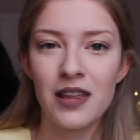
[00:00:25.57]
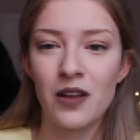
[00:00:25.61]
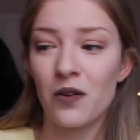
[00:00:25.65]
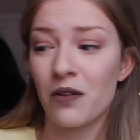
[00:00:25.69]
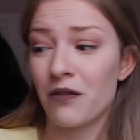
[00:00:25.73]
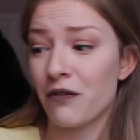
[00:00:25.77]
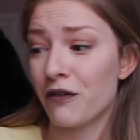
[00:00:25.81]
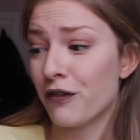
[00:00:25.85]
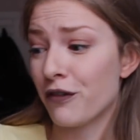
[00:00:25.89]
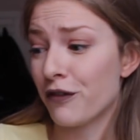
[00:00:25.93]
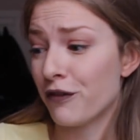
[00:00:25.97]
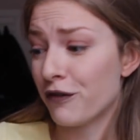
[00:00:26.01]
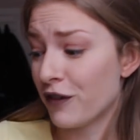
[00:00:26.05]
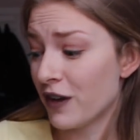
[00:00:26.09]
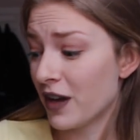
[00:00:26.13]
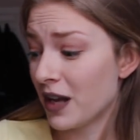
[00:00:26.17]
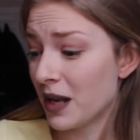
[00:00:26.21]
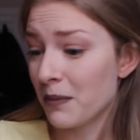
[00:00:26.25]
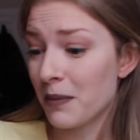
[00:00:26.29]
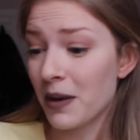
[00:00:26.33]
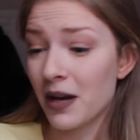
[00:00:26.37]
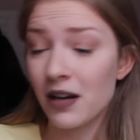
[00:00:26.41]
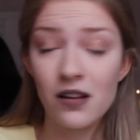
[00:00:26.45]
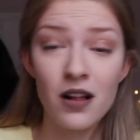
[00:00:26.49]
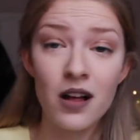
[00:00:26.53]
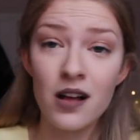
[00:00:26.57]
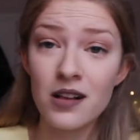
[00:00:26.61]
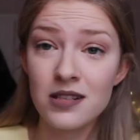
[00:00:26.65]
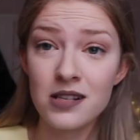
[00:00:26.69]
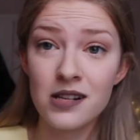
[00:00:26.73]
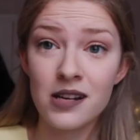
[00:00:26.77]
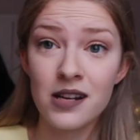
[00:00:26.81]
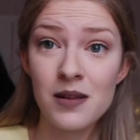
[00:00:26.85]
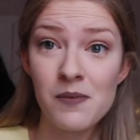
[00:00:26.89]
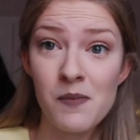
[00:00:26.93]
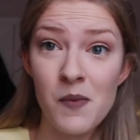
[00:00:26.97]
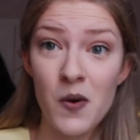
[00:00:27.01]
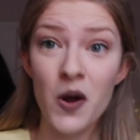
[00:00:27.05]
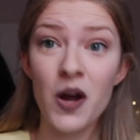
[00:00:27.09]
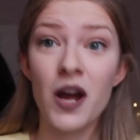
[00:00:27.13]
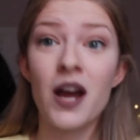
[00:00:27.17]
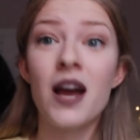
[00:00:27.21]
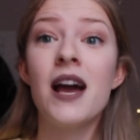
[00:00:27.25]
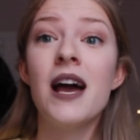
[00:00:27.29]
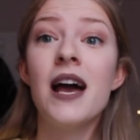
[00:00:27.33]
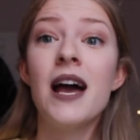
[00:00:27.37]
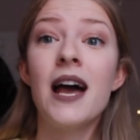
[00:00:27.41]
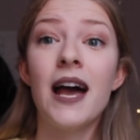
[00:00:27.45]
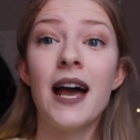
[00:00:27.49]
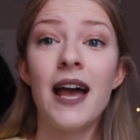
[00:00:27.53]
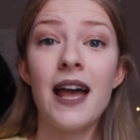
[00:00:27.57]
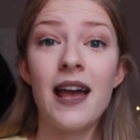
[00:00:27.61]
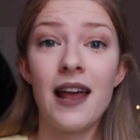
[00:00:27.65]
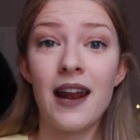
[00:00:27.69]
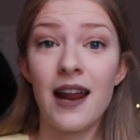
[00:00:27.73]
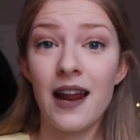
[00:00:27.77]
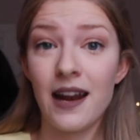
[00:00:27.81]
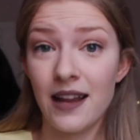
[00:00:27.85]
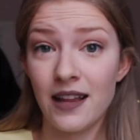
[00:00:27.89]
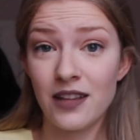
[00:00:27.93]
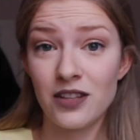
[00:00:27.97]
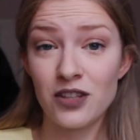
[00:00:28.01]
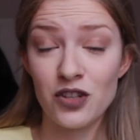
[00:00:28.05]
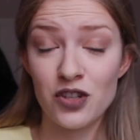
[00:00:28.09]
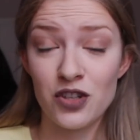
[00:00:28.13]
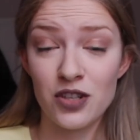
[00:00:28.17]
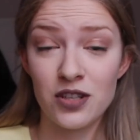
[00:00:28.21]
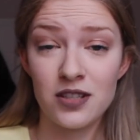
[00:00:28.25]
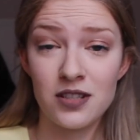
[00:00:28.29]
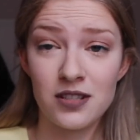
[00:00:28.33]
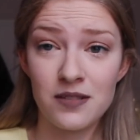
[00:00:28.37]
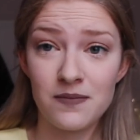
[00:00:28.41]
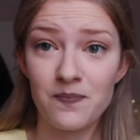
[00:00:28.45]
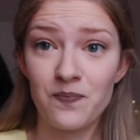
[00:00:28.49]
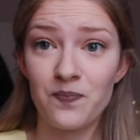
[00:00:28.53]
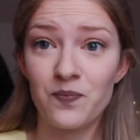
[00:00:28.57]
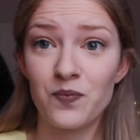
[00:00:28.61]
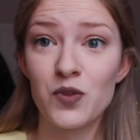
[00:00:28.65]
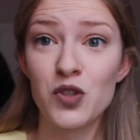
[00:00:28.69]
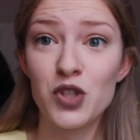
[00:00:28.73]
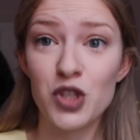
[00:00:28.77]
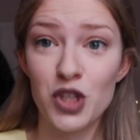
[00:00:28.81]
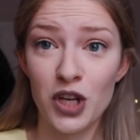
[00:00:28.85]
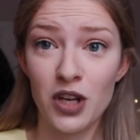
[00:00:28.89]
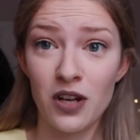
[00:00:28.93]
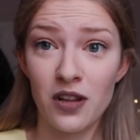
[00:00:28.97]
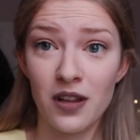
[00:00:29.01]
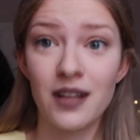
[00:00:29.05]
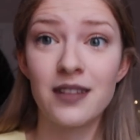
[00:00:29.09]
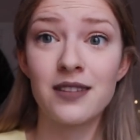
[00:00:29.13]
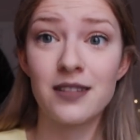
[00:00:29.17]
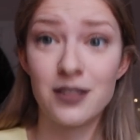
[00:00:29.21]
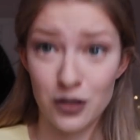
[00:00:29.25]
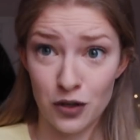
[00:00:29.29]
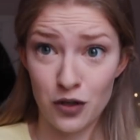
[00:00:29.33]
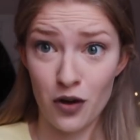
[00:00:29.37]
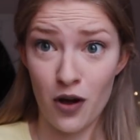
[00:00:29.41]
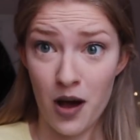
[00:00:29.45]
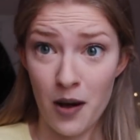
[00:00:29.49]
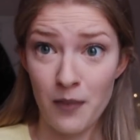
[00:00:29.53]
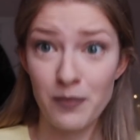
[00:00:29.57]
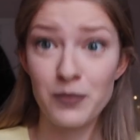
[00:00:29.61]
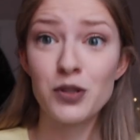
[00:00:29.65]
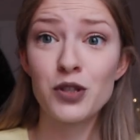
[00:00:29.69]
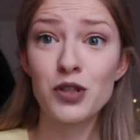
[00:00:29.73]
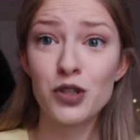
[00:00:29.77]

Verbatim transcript: They don't even fit in my closet anymore and I need to just chill and stop.